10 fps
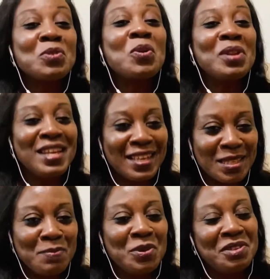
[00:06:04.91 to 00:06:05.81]
collect
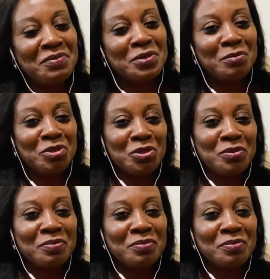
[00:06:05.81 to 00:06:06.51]
money from you,